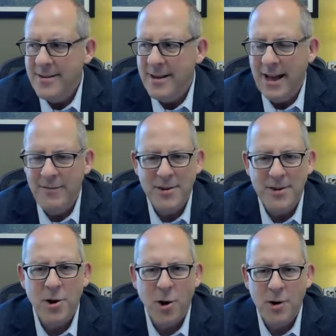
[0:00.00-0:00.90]
having the
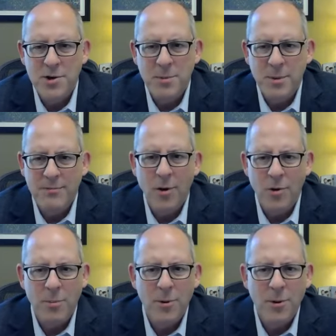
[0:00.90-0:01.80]
courage to be
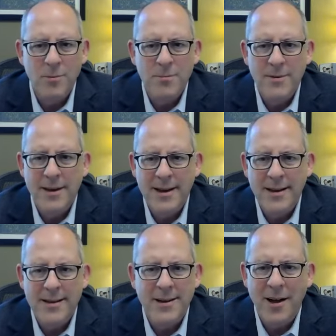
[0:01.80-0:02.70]
vulnerable and
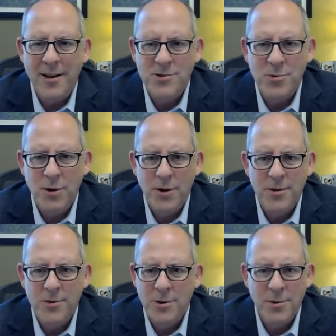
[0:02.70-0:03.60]
acknowledge what
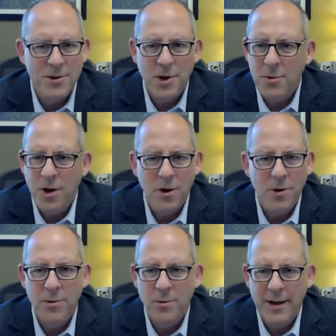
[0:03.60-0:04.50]
you do and don't
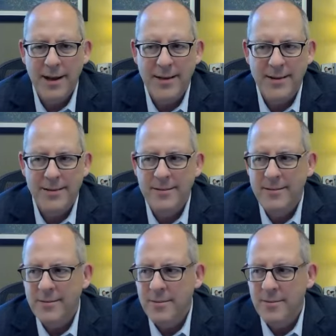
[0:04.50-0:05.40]
know, and
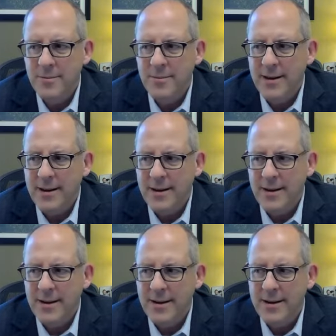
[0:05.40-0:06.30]

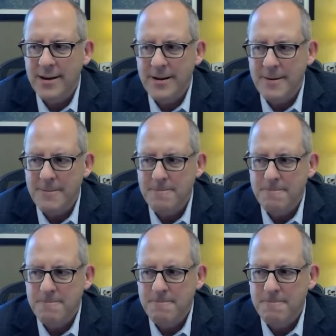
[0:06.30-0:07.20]
um,